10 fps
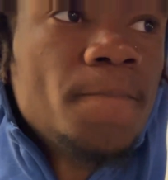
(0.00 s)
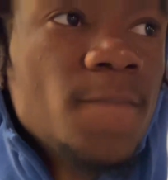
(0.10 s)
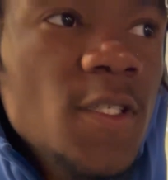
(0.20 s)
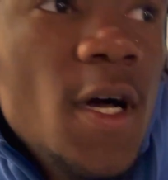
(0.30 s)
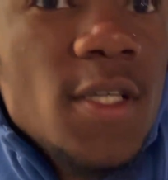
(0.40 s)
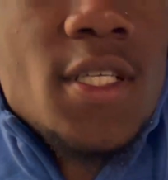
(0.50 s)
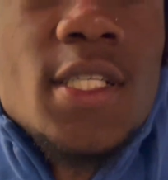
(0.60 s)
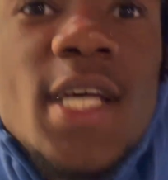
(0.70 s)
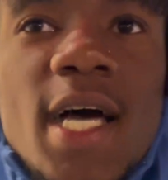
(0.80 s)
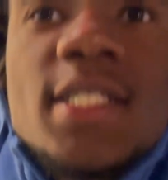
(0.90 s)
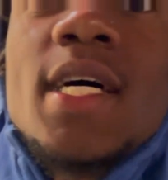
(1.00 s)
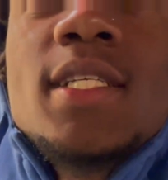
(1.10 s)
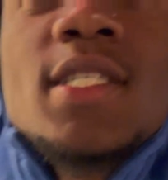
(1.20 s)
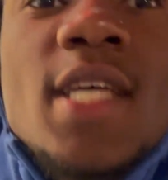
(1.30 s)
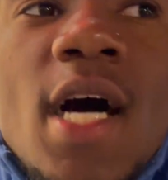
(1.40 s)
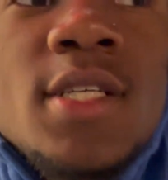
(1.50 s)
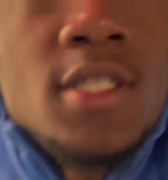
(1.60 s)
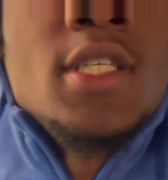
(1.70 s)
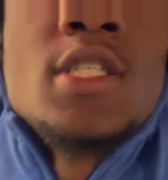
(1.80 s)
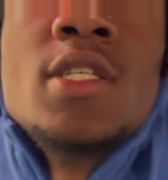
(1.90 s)
You know, such as like the sound
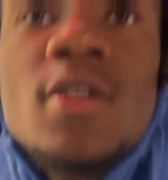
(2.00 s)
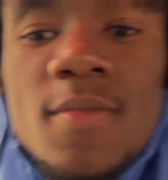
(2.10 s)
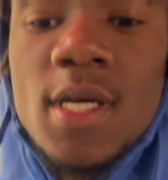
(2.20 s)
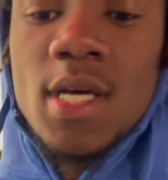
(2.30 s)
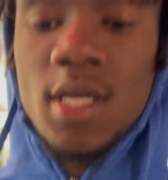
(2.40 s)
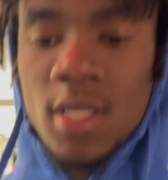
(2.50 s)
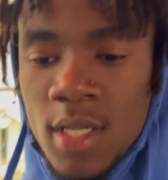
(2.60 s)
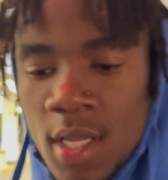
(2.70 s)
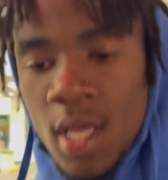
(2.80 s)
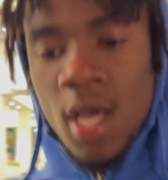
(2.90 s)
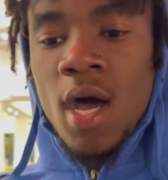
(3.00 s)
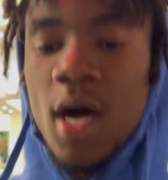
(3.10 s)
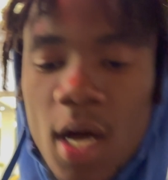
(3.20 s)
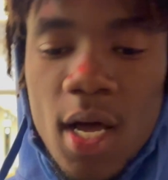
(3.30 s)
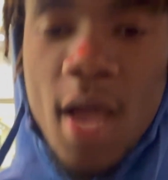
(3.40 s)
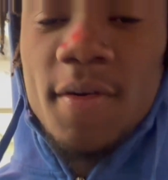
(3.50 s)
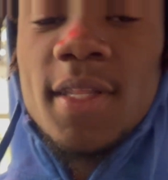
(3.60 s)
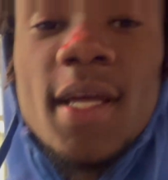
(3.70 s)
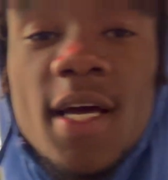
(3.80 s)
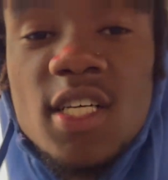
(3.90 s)
system and
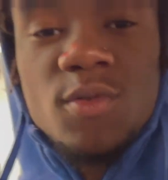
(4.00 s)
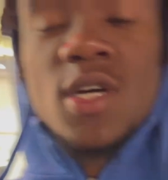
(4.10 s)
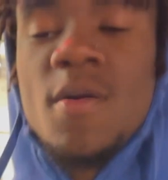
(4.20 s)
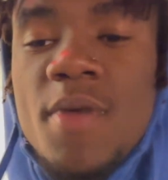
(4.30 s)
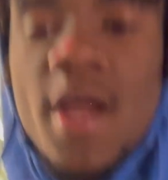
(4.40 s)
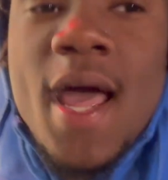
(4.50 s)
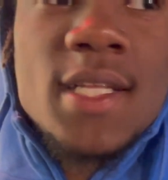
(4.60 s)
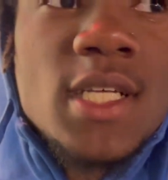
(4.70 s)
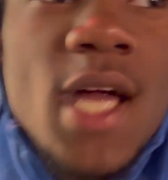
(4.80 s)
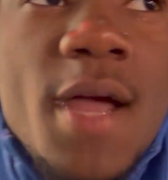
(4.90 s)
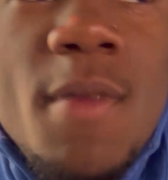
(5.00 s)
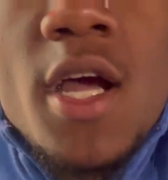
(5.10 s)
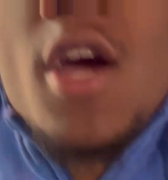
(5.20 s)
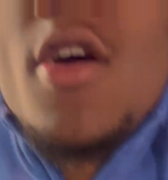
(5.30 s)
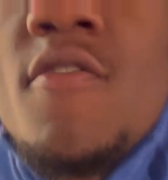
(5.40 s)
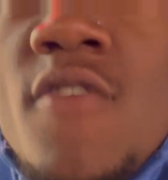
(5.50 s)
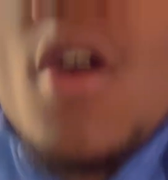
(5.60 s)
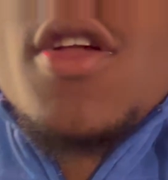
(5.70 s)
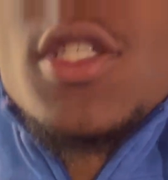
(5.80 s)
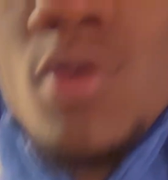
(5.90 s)
everything else. We'll compare that to like my current
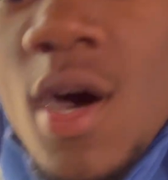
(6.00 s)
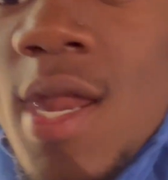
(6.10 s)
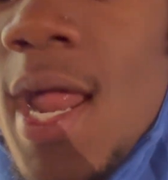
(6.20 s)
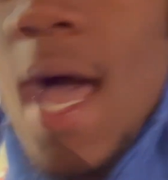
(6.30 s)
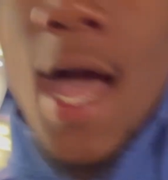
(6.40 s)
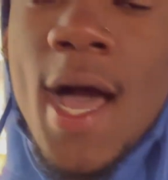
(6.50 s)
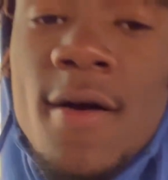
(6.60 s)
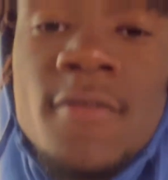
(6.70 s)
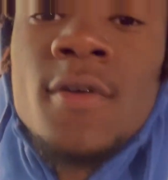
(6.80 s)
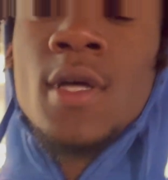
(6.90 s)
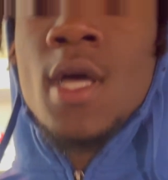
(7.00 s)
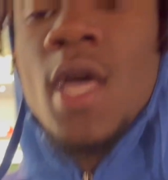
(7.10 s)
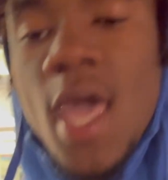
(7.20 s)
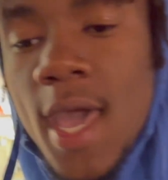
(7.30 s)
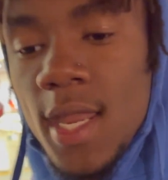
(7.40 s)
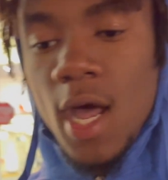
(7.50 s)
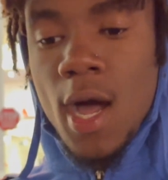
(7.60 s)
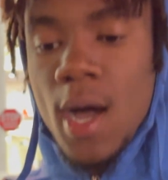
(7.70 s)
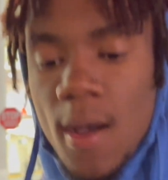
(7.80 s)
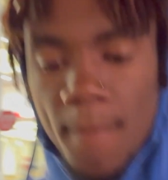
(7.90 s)
phone, the 12 that I have, and
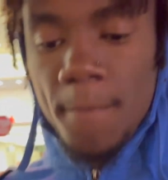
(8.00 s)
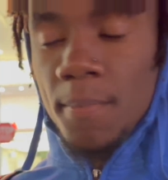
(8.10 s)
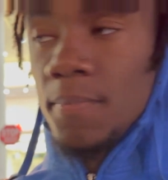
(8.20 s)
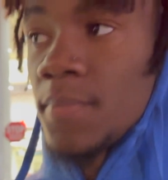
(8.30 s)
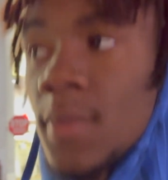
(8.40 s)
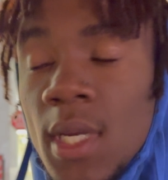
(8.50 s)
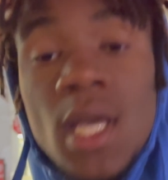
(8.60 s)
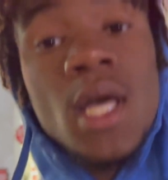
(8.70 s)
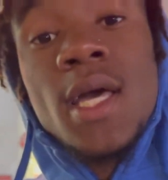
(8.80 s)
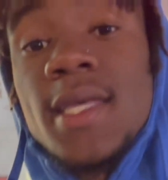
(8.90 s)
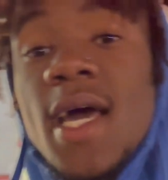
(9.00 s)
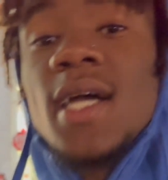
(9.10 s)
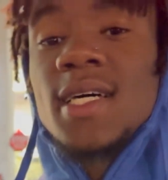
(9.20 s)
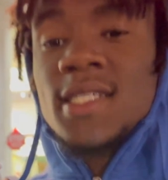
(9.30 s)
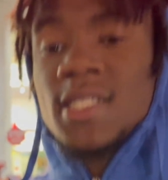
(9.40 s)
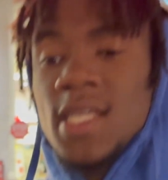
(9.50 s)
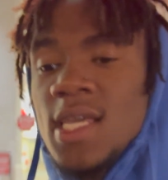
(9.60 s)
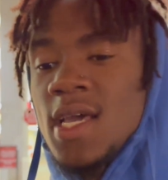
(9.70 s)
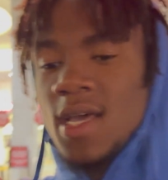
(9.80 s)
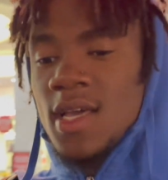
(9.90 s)
yeah, let's see
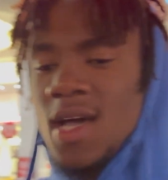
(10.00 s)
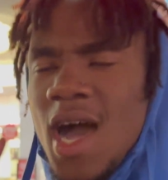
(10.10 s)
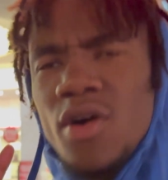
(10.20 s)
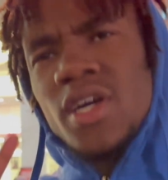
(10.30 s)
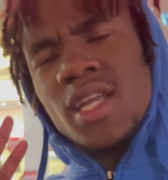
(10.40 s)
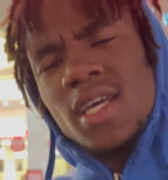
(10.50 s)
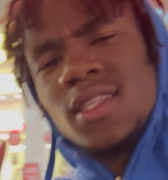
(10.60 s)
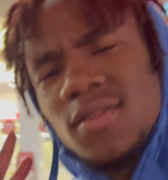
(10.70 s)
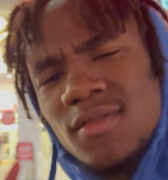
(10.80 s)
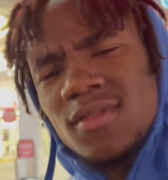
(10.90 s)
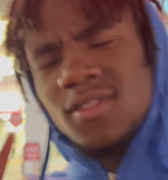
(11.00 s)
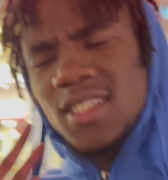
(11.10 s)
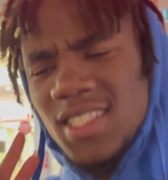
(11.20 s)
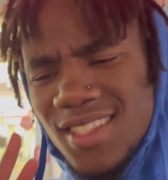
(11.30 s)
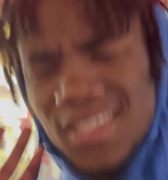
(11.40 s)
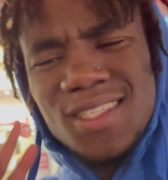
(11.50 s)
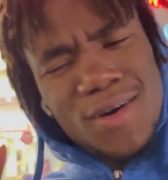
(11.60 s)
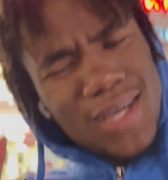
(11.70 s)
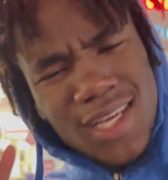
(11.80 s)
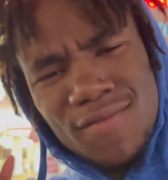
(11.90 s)
how good it
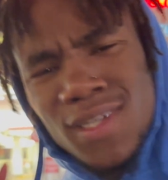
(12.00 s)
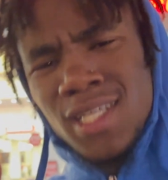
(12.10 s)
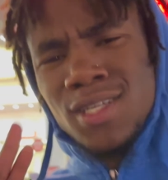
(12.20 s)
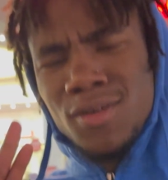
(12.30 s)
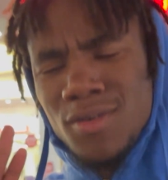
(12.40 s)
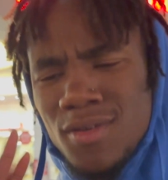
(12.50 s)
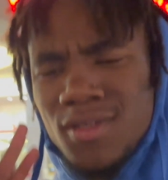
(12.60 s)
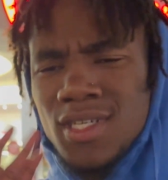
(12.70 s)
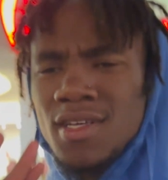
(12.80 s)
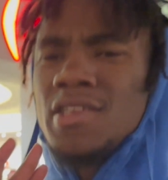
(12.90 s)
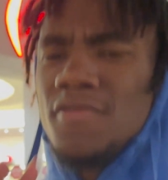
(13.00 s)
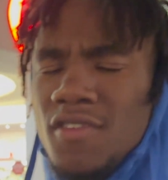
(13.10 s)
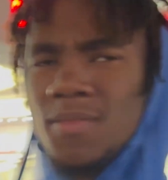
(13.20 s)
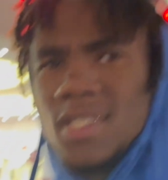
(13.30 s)
can really do. You feel me?